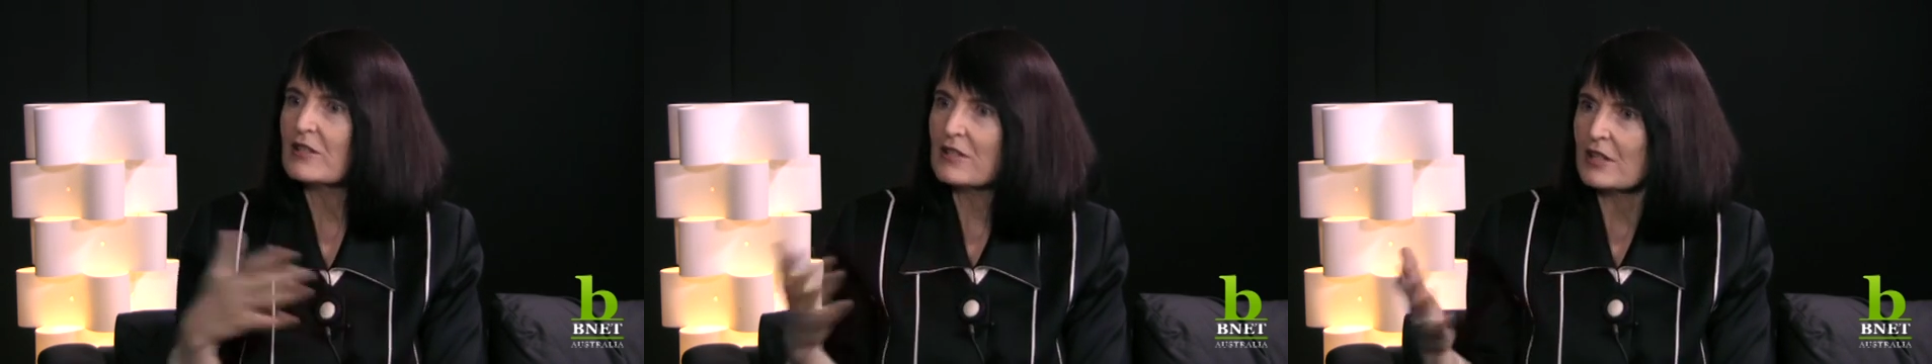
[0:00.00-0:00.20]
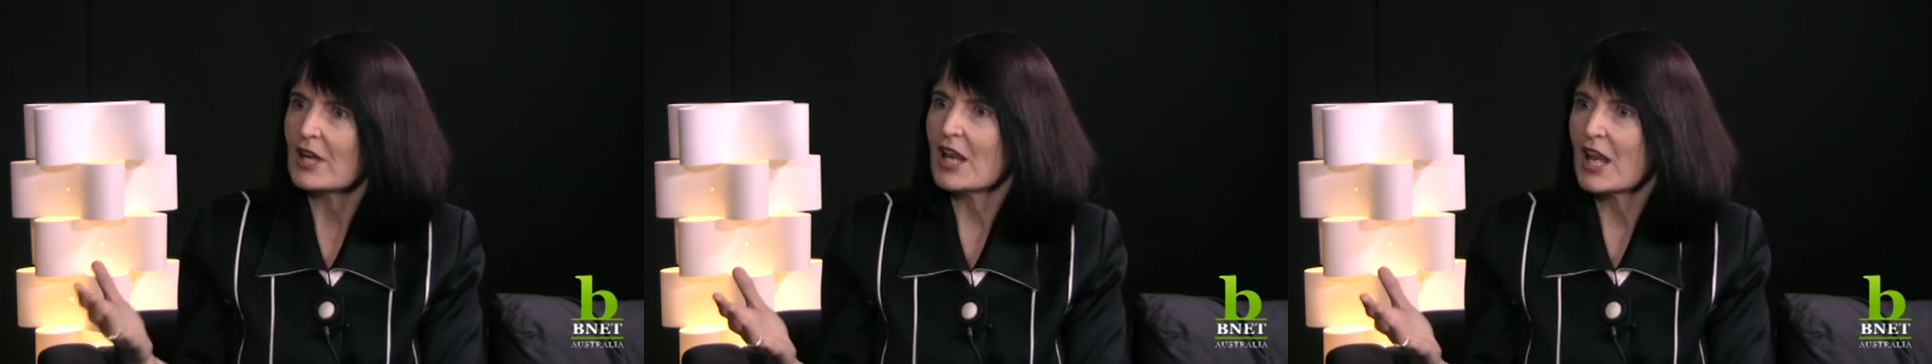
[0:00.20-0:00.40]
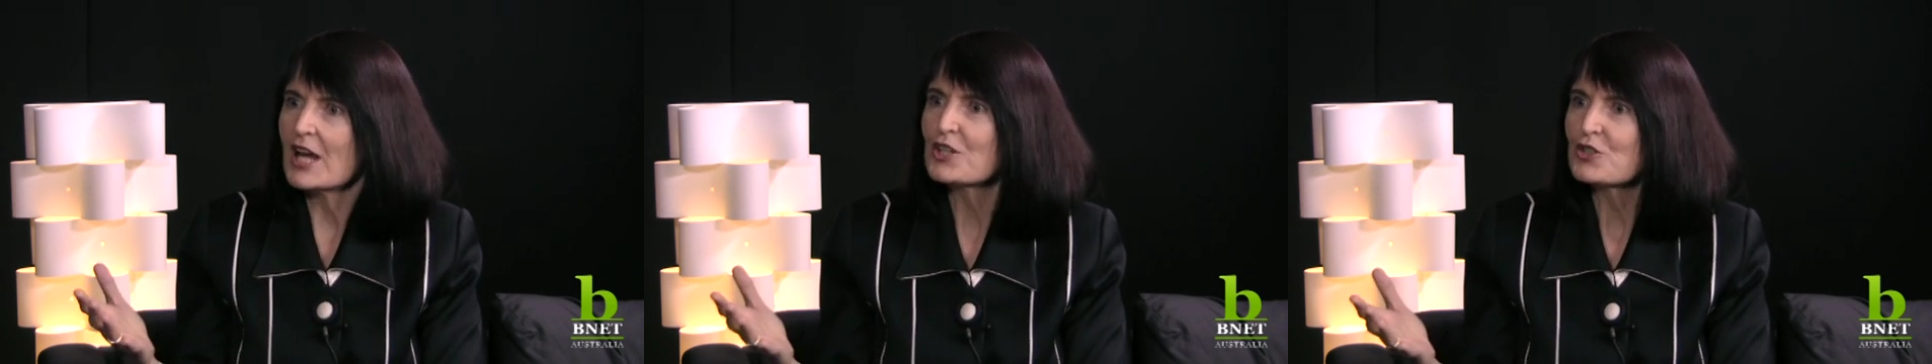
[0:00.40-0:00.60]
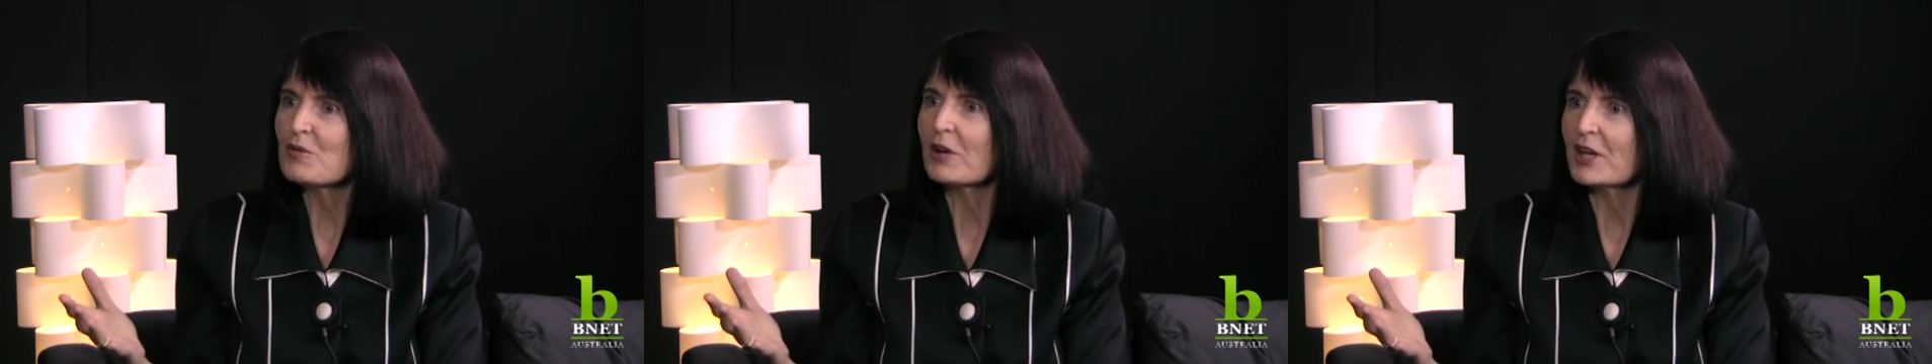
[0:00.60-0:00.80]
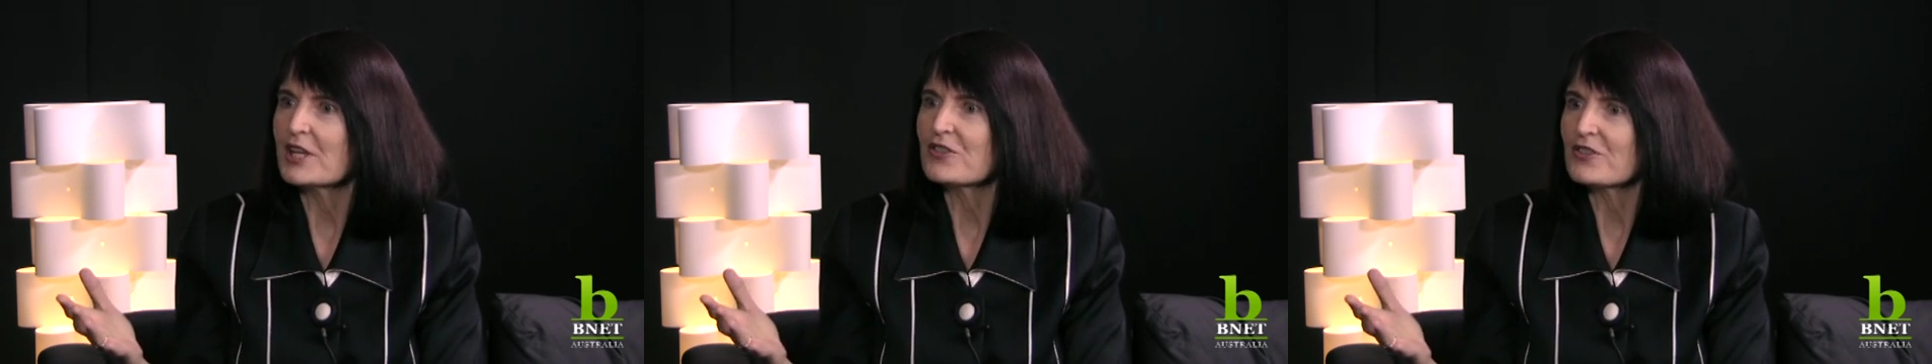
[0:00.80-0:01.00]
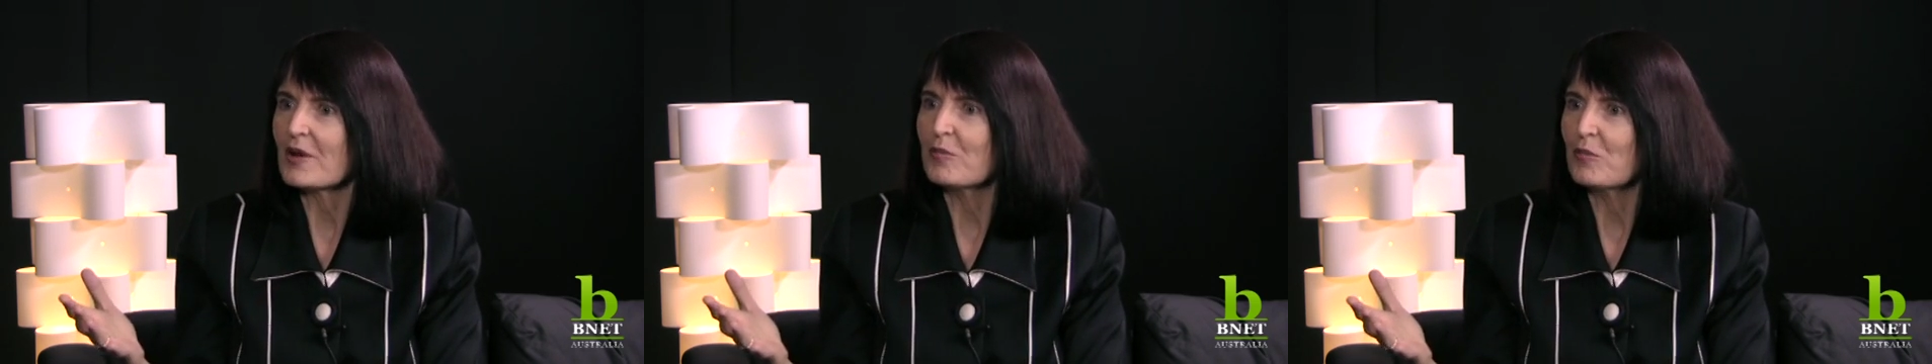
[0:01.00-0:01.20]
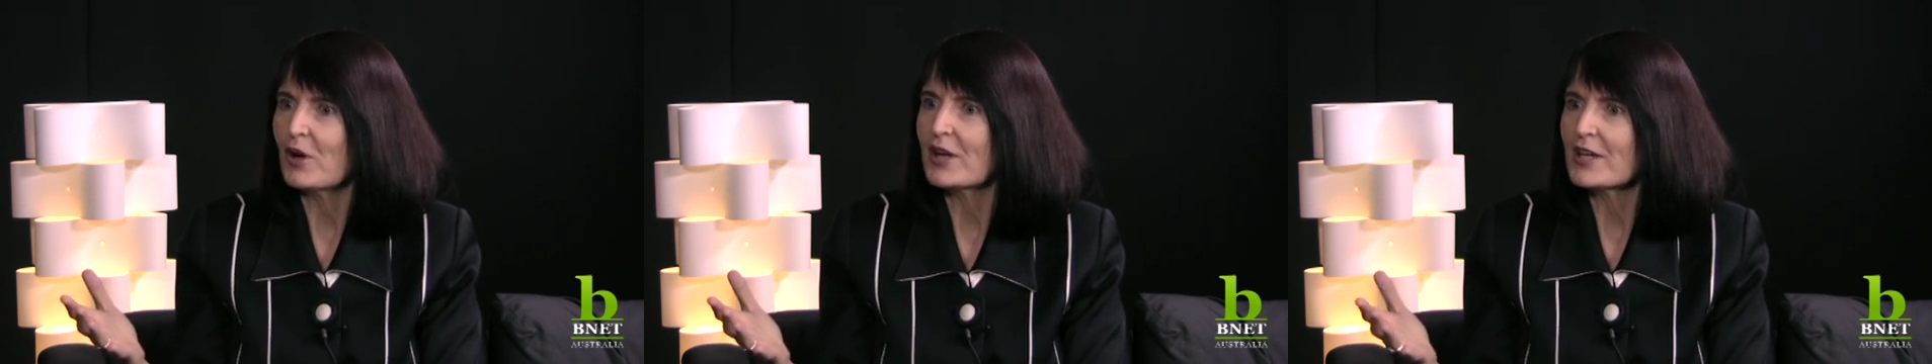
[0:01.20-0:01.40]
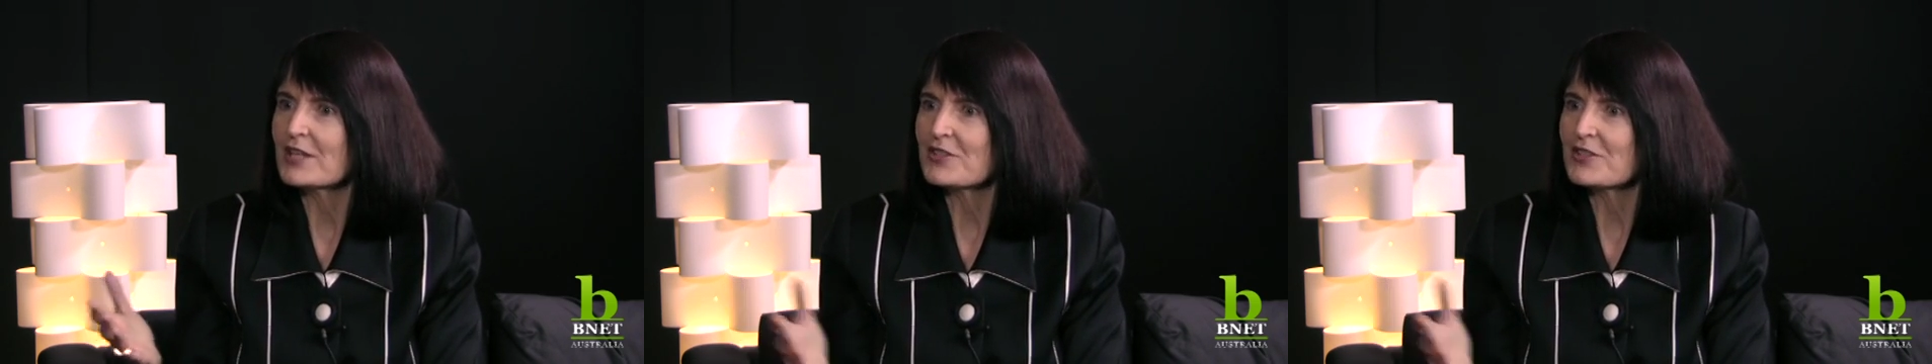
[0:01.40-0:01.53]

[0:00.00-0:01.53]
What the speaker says: than a large one in some ways.